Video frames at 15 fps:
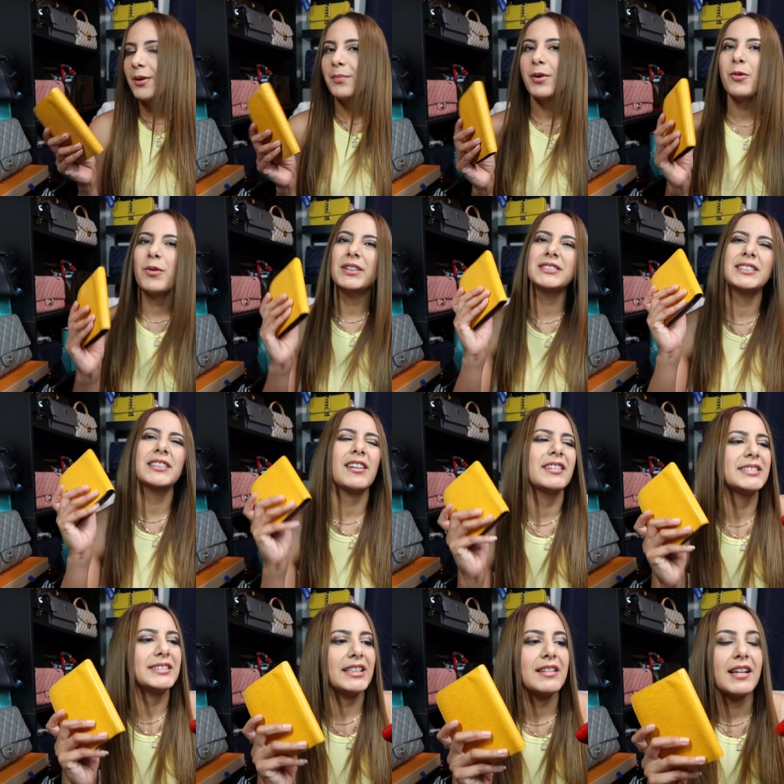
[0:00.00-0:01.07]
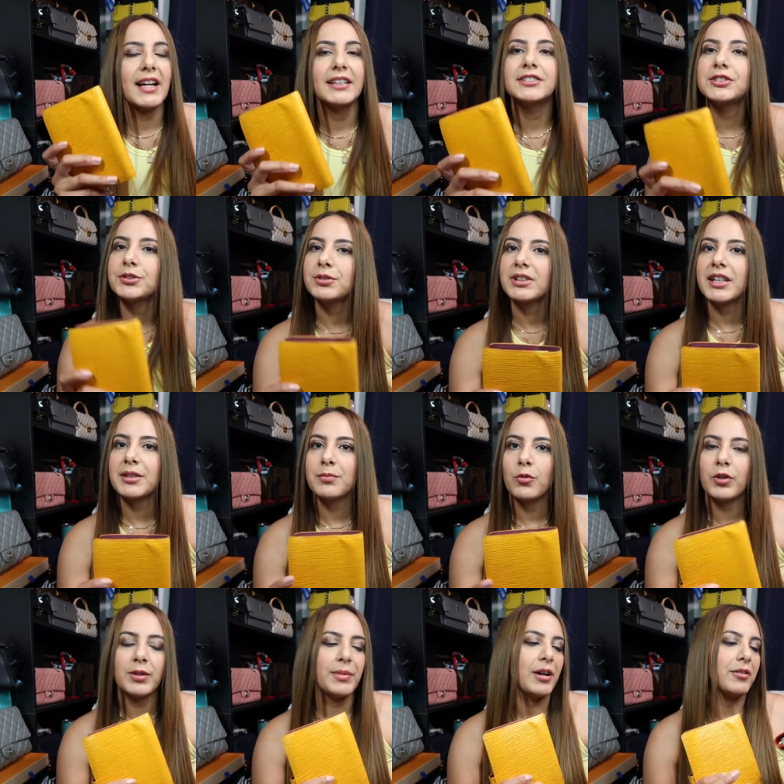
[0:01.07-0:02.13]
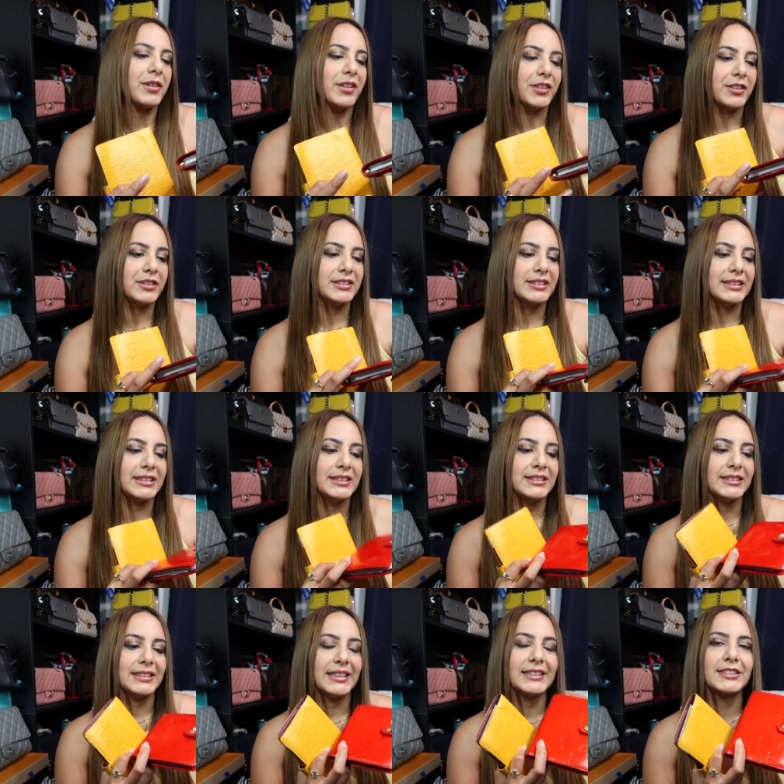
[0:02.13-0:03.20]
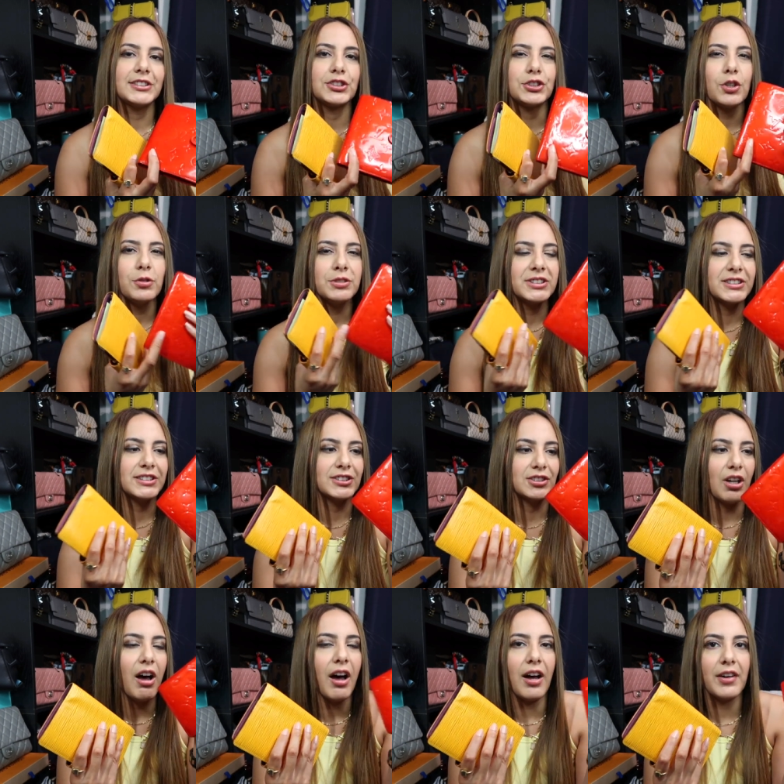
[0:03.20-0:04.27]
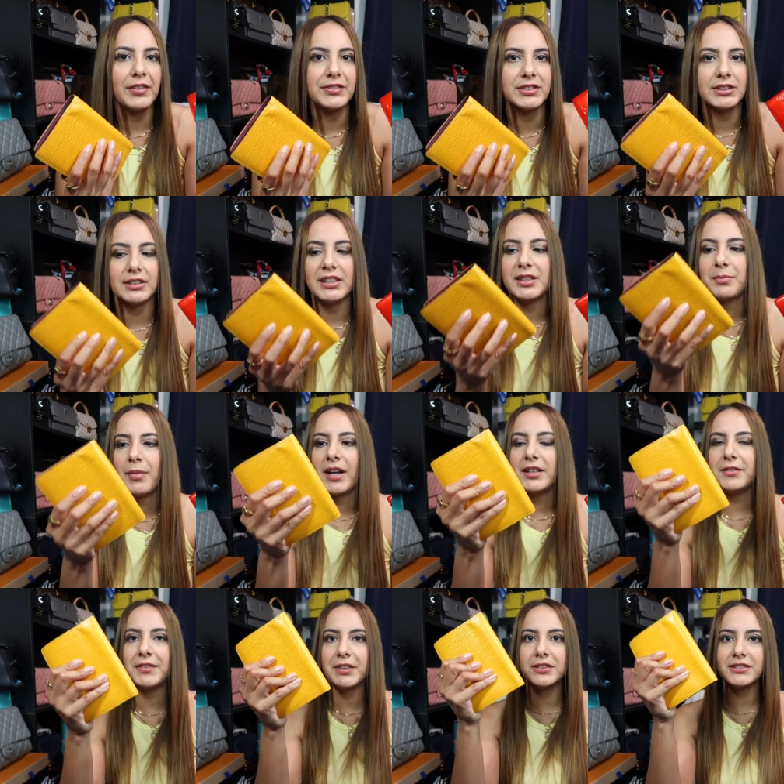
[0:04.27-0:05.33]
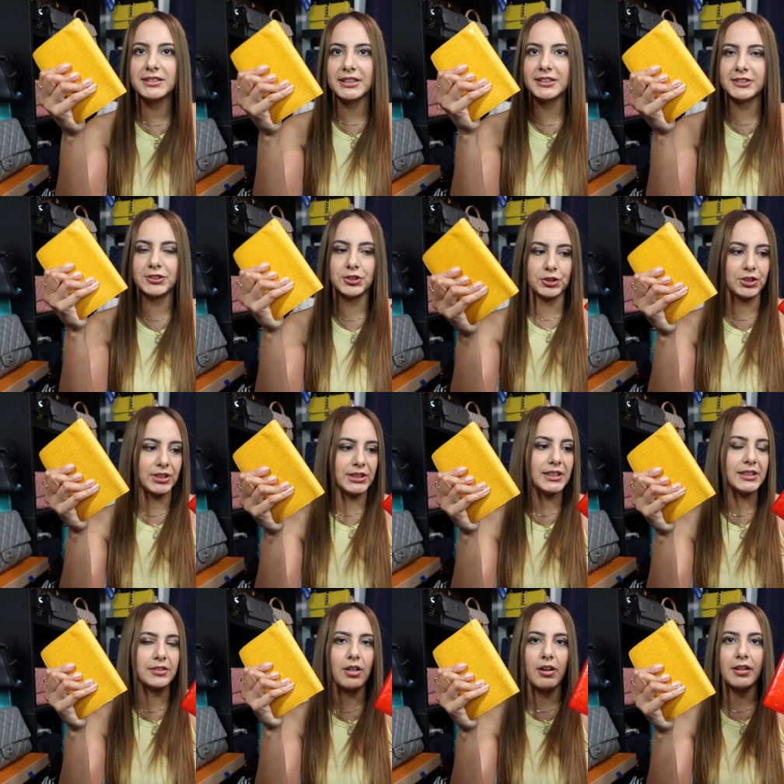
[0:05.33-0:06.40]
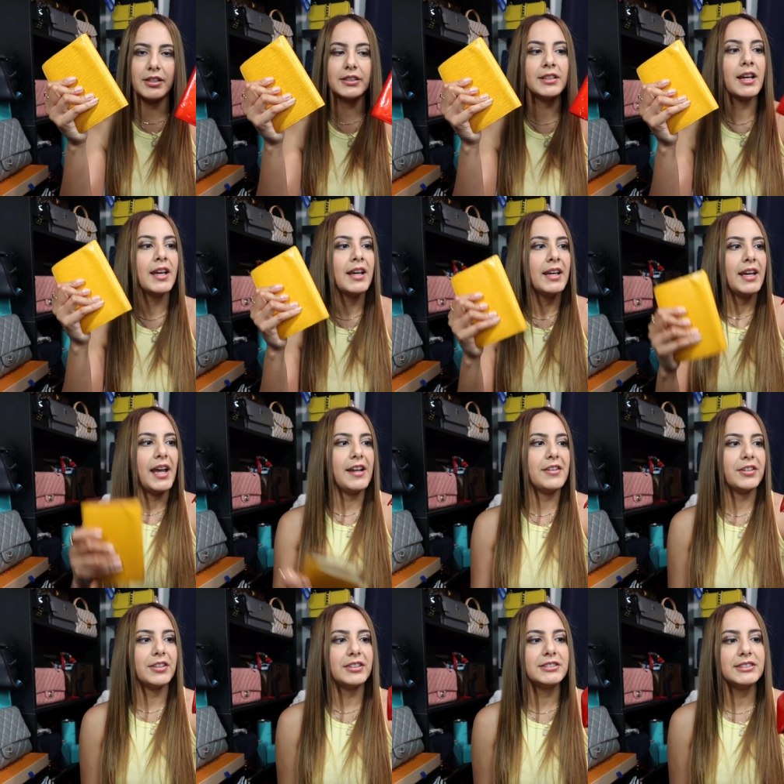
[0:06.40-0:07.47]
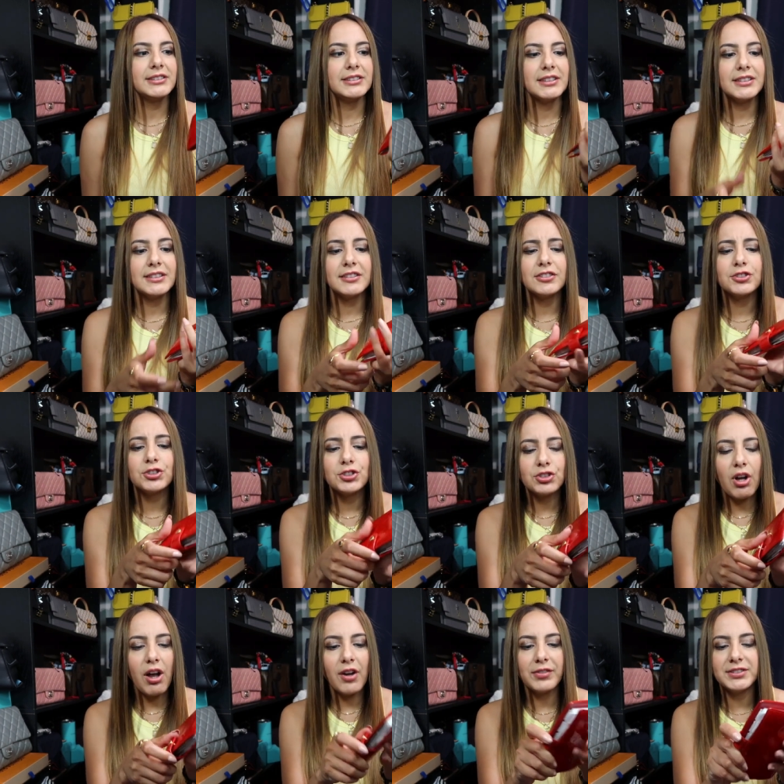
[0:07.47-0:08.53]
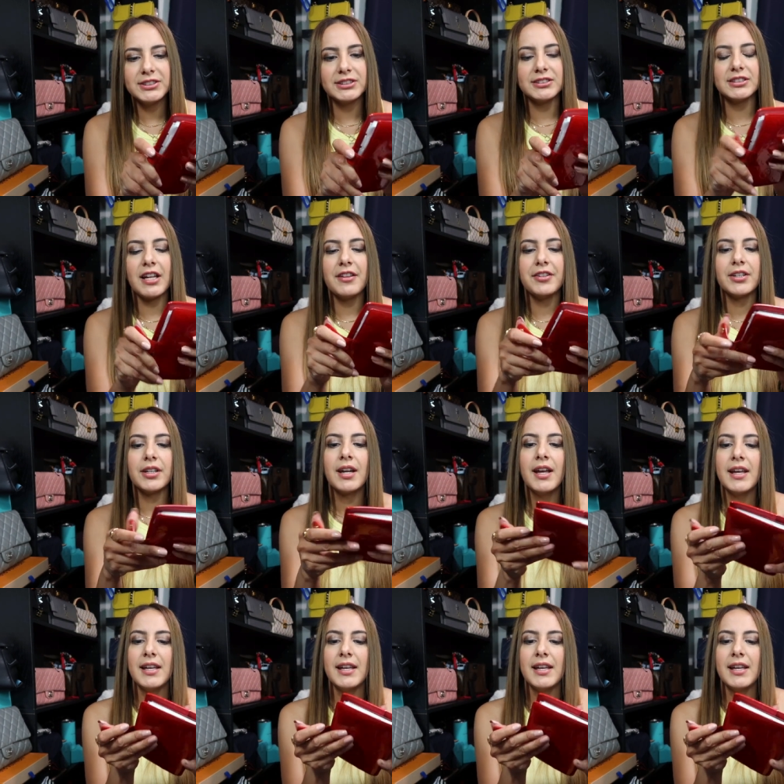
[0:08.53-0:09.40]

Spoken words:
But one thing I'll say that I do like more about hers is it's so soft. Like mine feels like sturdy and hard, and hers is like the softest leather.